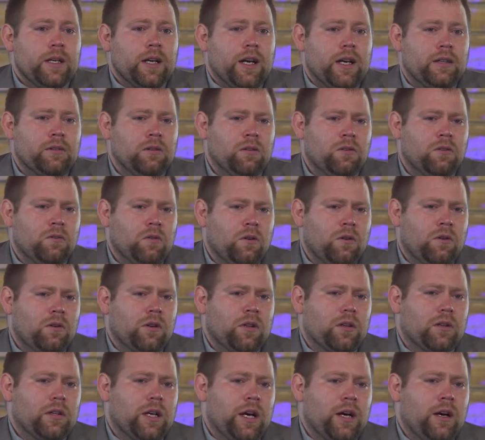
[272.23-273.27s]
And the Lord
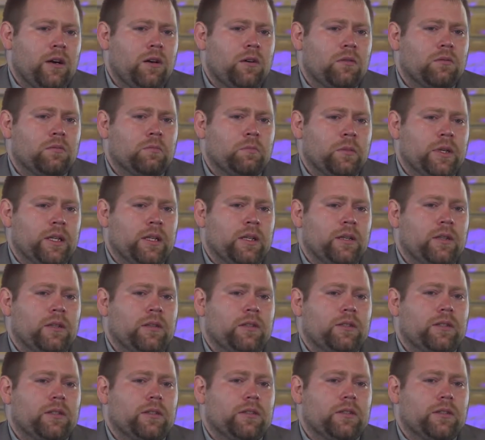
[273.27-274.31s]
allowed me
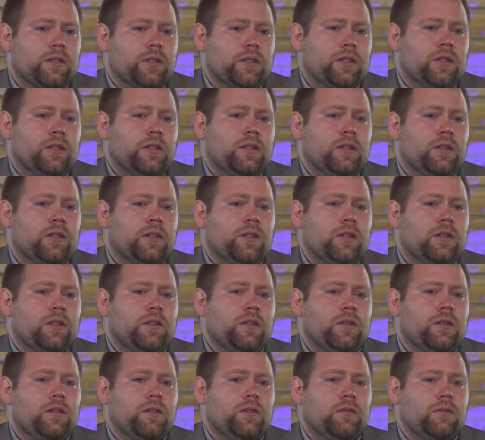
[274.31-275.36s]
to see
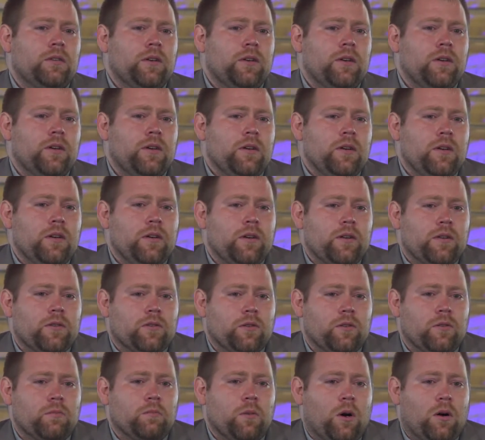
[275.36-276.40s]

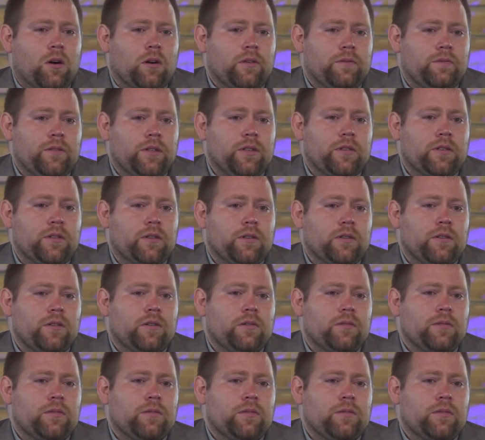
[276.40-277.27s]
through marred vision